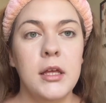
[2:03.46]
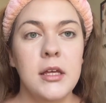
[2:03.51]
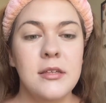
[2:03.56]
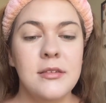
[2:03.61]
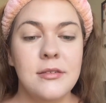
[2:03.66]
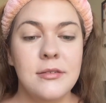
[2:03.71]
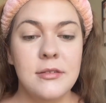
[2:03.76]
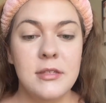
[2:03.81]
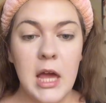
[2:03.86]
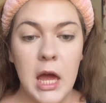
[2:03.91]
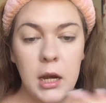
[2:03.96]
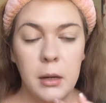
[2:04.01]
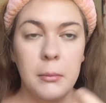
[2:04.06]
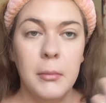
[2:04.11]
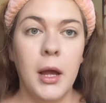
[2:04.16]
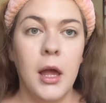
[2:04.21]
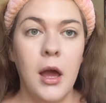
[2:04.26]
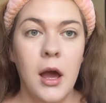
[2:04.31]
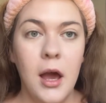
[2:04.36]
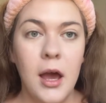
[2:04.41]
set
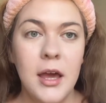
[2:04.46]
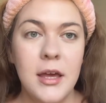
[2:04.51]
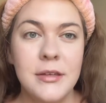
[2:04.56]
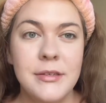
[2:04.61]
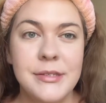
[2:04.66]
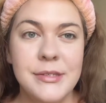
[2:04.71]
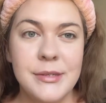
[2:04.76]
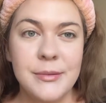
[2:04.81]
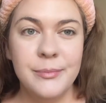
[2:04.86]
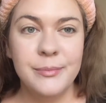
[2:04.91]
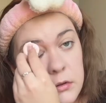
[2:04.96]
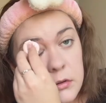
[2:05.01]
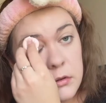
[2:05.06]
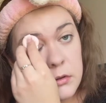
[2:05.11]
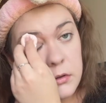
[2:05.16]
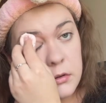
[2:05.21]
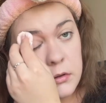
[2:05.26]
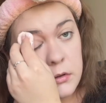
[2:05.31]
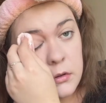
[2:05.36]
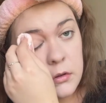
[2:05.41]
my eyes.
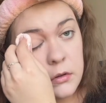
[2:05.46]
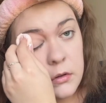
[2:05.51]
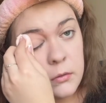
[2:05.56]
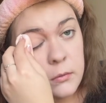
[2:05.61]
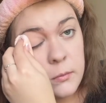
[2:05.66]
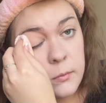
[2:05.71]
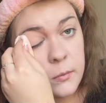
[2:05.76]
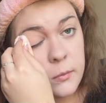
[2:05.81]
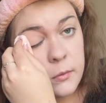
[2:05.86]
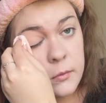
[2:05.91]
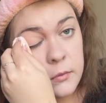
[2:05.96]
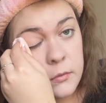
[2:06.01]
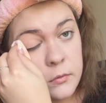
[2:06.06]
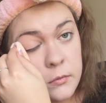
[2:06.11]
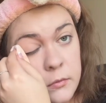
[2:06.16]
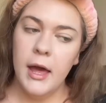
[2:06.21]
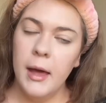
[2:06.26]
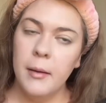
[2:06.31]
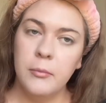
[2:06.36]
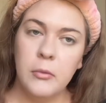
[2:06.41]

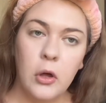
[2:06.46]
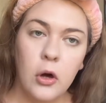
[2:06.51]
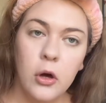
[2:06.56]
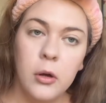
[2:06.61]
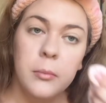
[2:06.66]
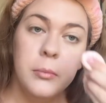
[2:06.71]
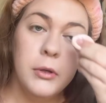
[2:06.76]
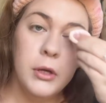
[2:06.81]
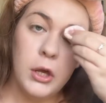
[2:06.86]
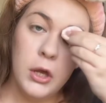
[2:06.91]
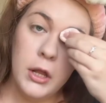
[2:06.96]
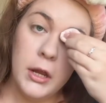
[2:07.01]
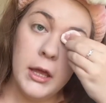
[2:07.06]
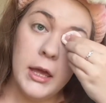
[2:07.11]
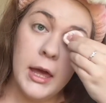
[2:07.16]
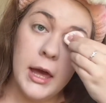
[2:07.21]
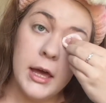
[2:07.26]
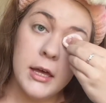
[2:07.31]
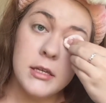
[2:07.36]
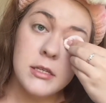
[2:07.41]
MCO Beauty
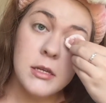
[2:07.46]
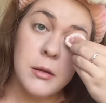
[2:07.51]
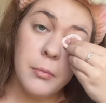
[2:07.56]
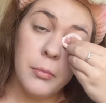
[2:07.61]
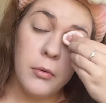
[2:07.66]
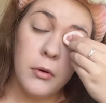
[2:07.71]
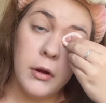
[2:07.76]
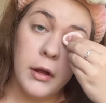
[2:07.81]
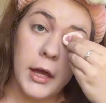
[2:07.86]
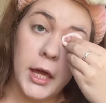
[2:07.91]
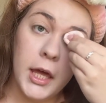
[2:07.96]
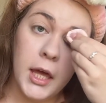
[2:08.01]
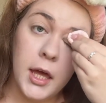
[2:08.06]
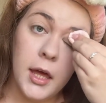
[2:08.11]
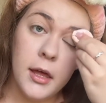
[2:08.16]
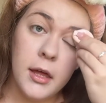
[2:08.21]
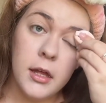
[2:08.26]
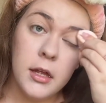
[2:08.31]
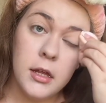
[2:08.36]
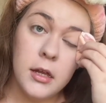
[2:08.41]
has a
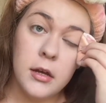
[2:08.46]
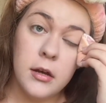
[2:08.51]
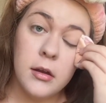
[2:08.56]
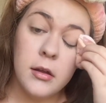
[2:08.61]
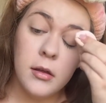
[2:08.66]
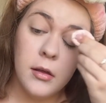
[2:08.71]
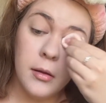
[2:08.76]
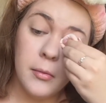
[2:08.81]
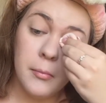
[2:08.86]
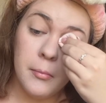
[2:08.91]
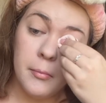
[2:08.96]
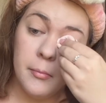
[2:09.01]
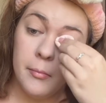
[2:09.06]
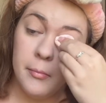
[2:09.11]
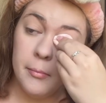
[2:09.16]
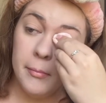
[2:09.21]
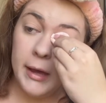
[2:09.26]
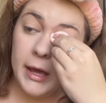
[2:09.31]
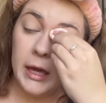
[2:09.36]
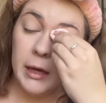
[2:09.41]
brand,
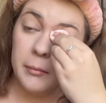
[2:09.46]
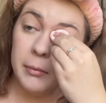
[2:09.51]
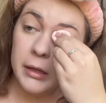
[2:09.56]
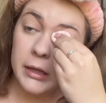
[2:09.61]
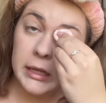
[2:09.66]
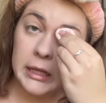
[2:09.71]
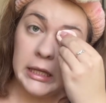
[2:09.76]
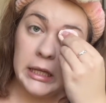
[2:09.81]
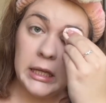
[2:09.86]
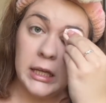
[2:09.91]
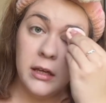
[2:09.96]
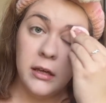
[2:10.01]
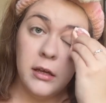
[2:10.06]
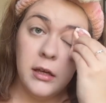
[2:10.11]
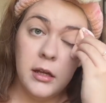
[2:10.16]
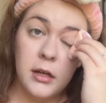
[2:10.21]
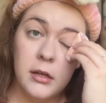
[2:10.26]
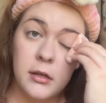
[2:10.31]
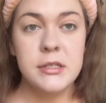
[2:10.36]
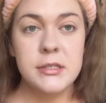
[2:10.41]

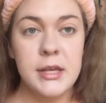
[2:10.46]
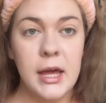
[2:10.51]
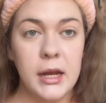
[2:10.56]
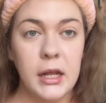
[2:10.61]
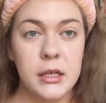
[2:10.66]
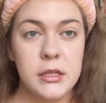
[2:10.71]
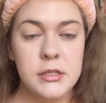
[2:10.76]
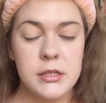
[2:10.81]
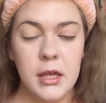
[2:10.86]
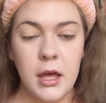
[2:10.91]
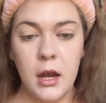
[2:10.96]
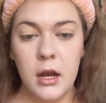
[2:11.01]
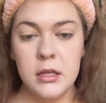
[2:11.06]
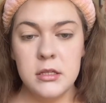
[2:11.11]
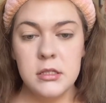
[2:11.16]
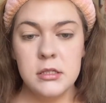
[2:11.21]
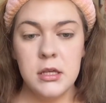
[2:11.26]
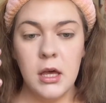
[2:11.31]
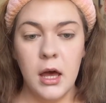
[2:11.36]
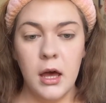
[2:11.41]
Maybelline, set it so that
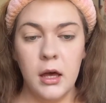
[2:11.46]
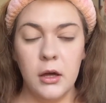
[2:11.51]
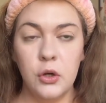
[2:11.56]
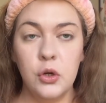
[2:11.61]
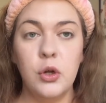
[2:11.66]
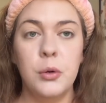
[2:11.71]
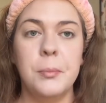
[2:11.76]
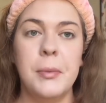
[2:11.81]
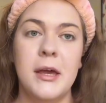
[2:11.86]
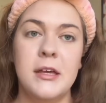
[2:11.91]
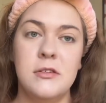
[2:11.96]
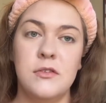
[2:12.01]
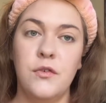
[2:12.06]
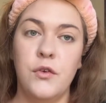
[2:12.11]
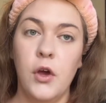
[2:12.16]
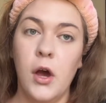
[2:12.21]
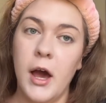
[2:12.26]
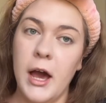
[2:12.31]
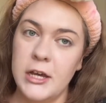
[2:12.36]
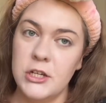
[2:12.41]
it's a good base for
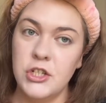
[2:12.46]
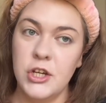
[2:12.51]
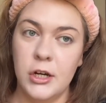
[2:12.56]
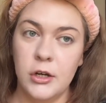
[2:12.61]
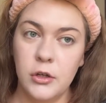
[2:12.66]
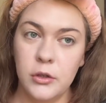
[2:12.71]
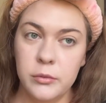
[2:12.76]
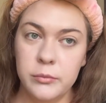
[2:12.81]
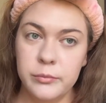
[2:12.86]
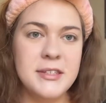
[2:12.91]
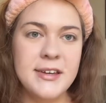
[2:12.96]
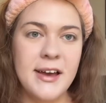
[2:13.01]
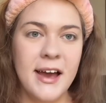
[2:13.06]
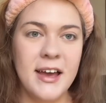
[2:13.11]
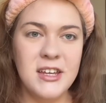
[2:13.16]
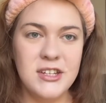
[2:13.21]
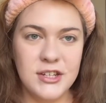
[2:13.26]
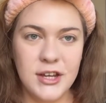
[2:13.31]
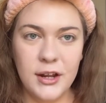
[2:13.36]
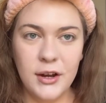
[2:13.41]
your eyeshadow. The
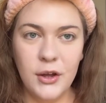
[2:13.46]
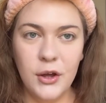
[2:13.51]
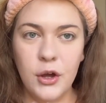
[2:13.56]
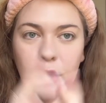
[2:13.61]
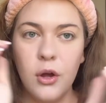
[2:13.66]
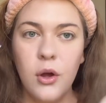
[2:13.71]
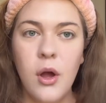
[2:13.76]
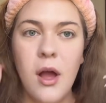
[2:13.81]
eyeshadow,